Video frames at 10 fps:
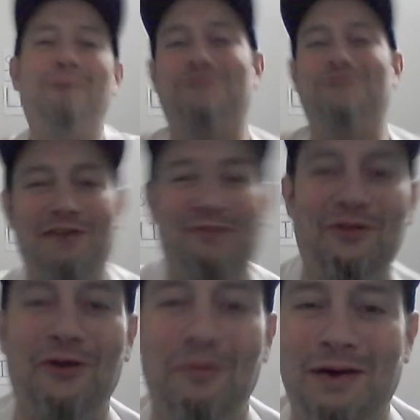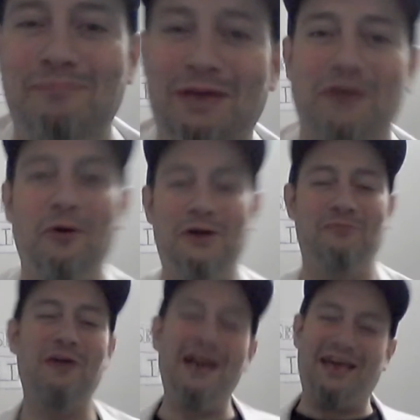Jeff here with all my Bitcoin
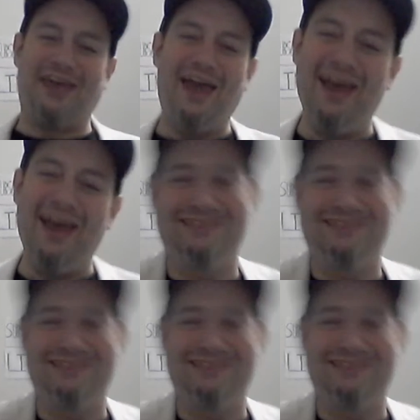Renegades,